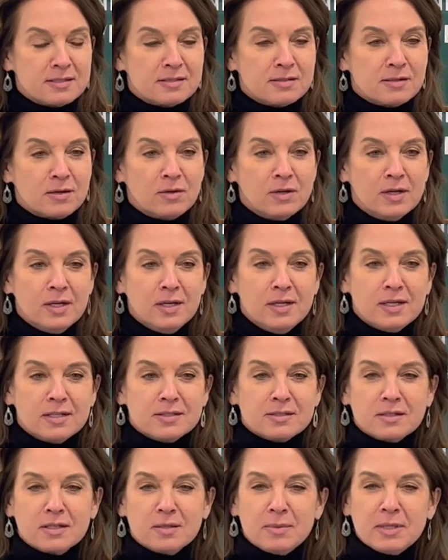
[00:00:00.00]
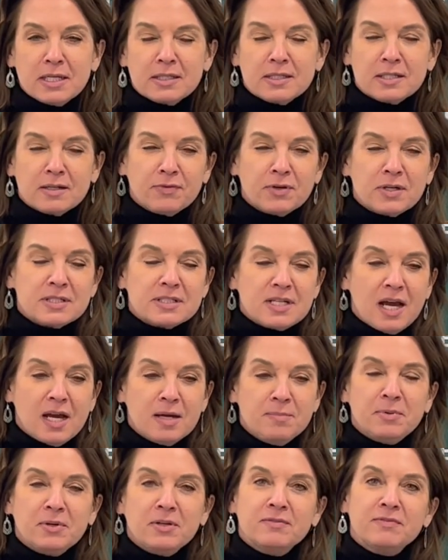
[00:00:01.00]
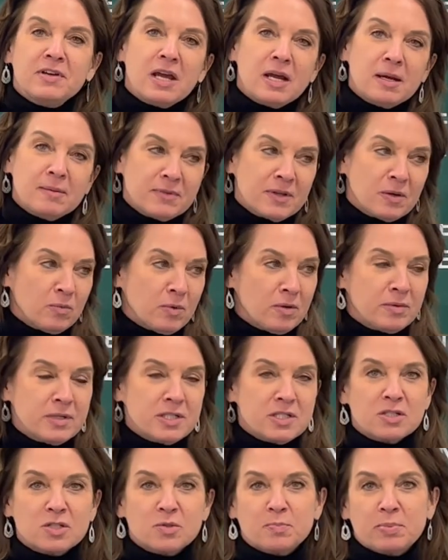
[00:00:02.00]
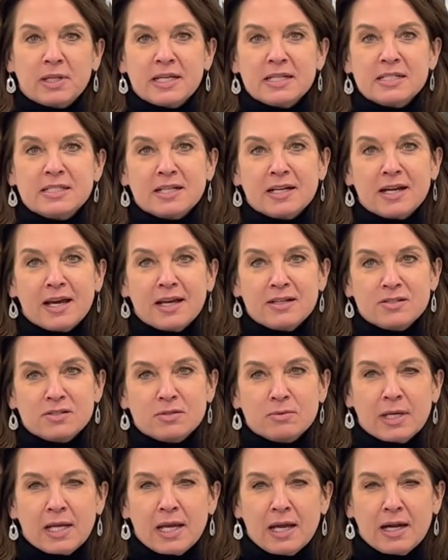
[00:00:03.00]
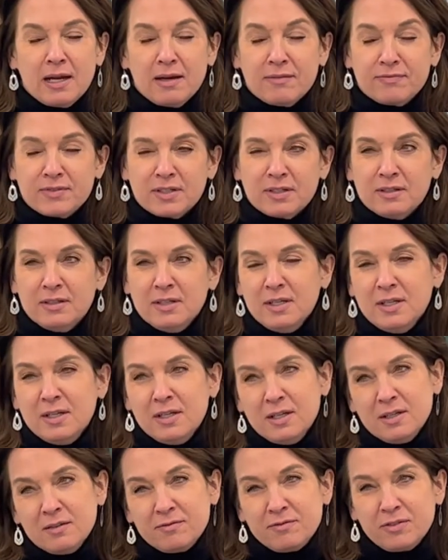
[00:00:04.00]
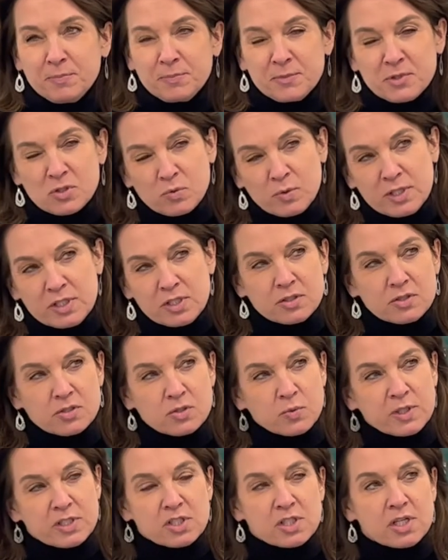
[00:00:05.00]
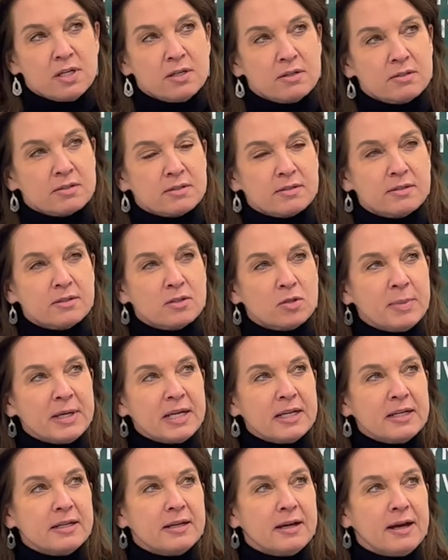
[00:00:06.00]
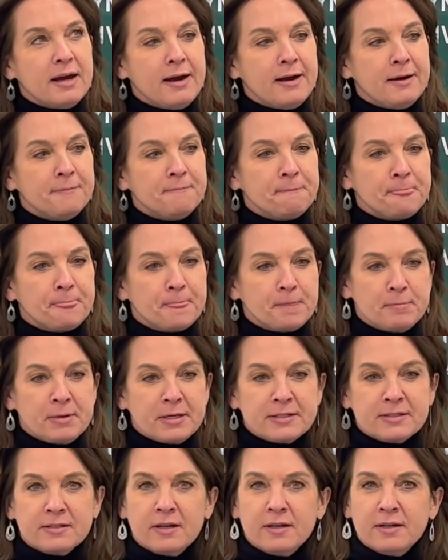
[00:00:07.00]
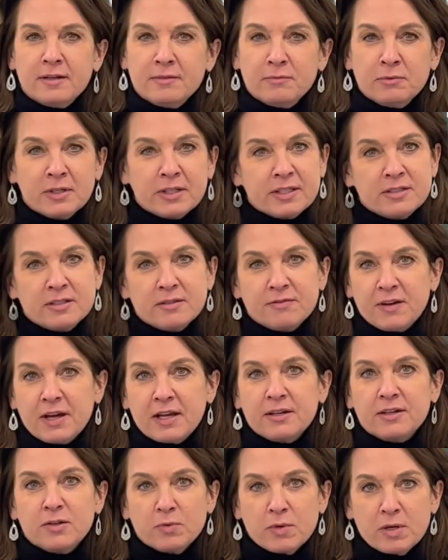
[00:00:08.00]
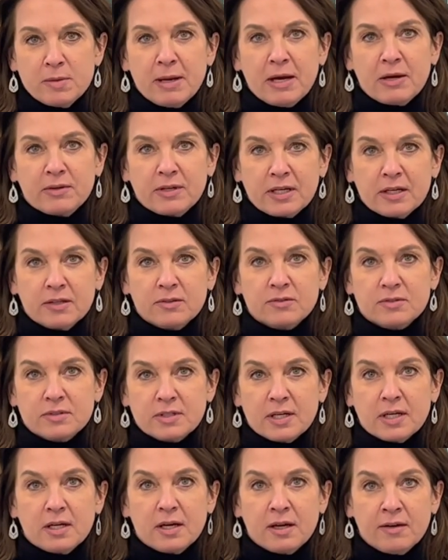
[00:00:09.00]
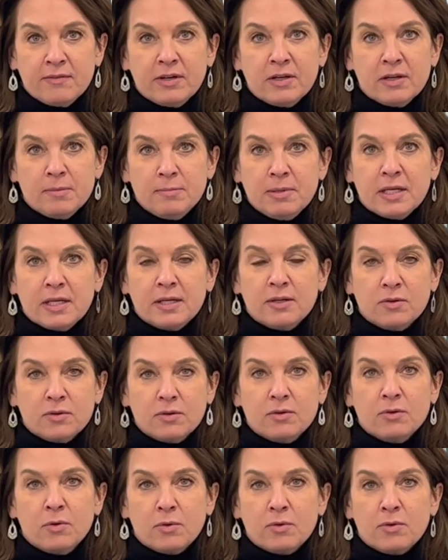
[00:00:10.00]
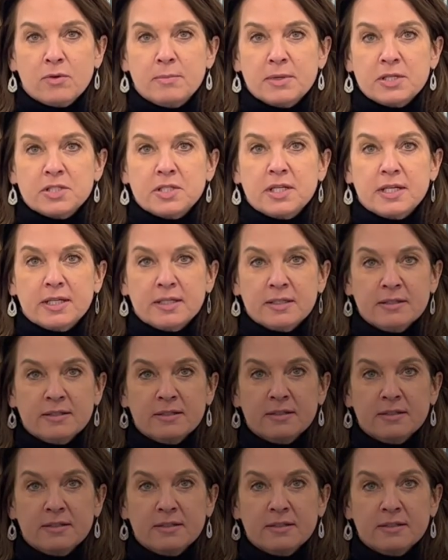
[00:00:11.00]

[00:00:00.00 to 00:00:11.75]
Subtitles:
So it's going to be a different type of game than what we just played tonight. So we kind of have to flip the switch and switch gears a little bit, but really defend and rebound against a very big Northern Michigan.